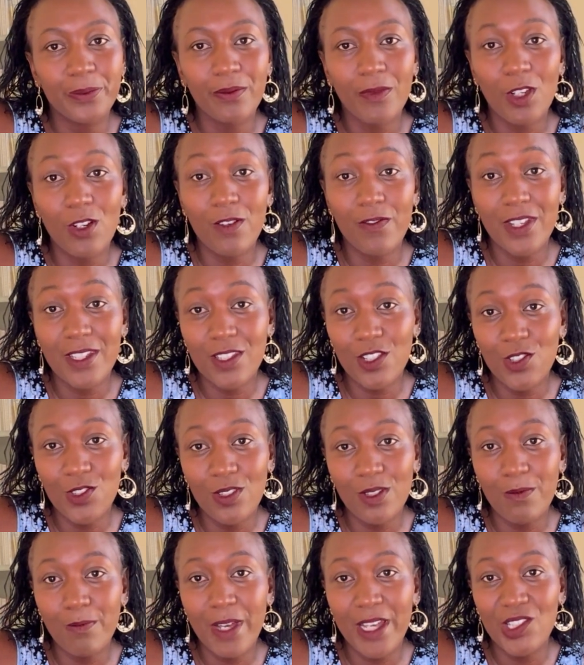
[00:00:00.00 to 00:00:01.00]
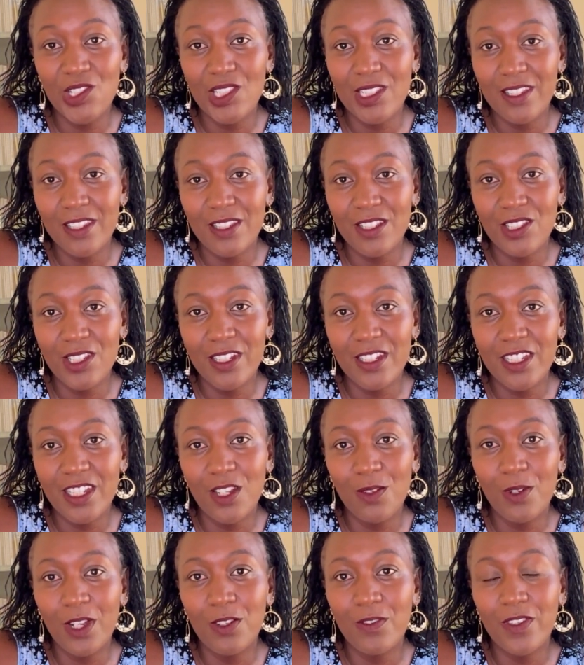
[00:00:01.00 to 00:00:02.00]
conversation by Jess Shetty,
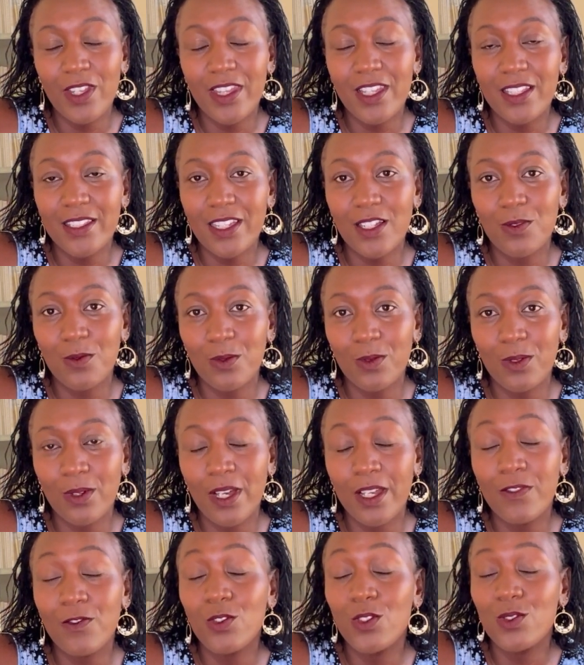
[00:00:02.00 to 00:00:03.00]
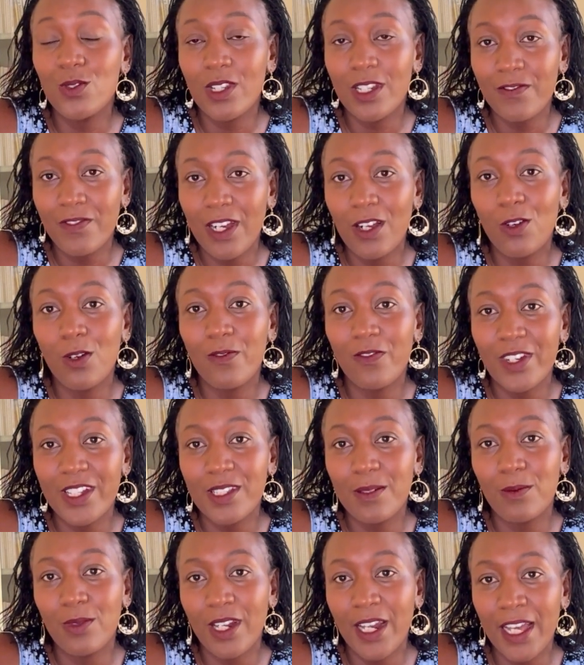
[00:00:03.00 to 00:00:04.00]
and one of the things that you want to live a
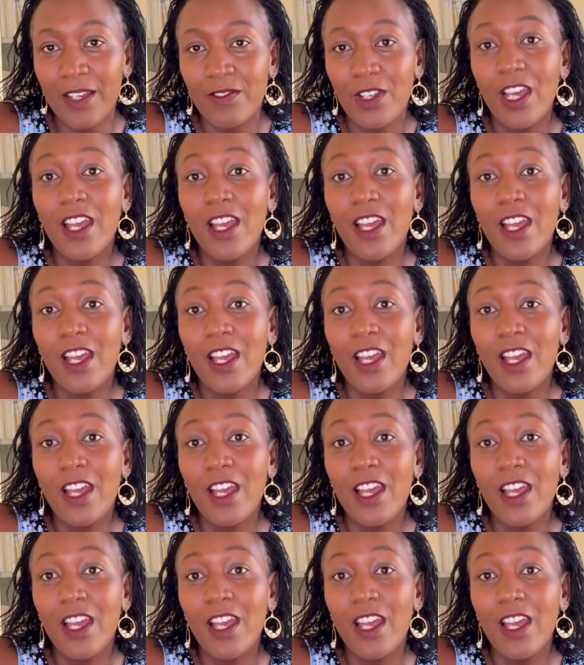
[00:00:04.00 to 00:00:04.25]
comfortable life,